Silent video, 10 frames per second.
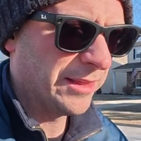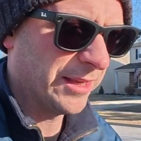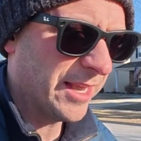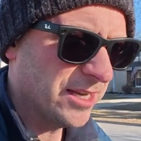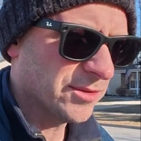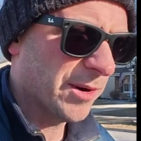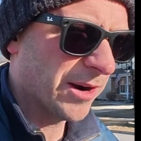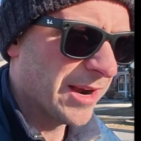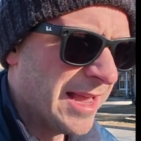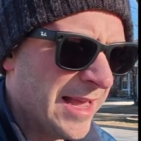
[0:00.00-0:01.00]
In the case
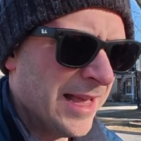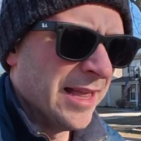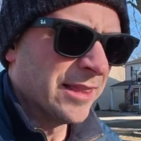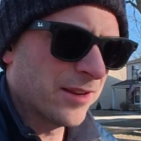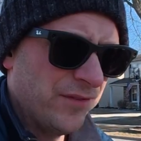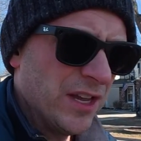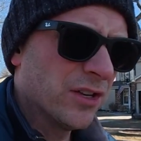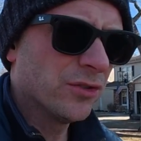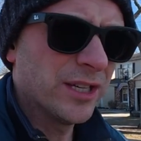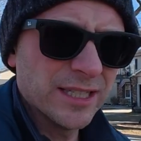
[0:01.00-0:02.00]
where the
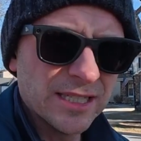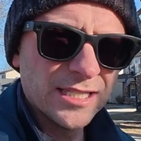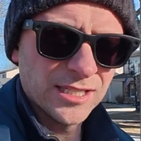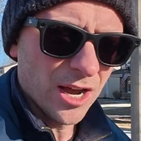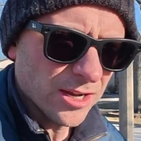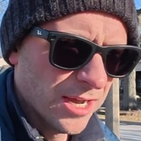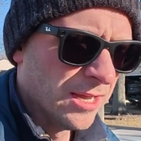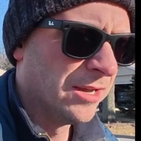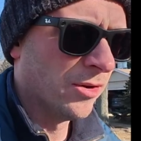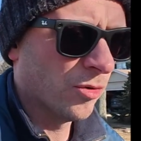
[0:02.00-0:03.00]
vehicle gets stuck
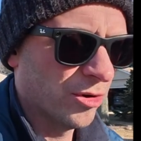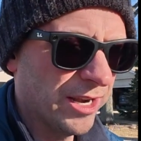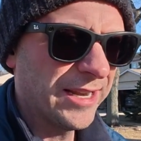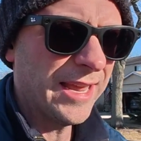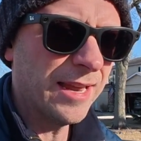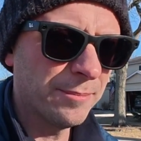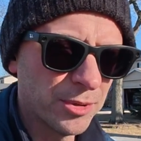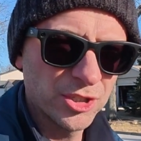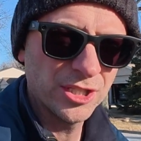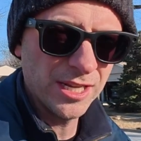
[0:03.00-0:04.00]
or it can't
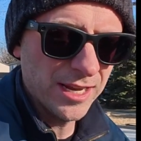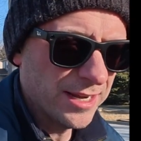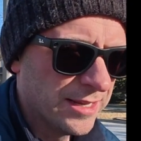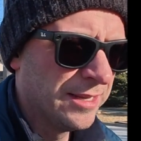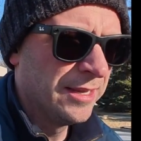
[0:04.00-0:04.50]
proceed,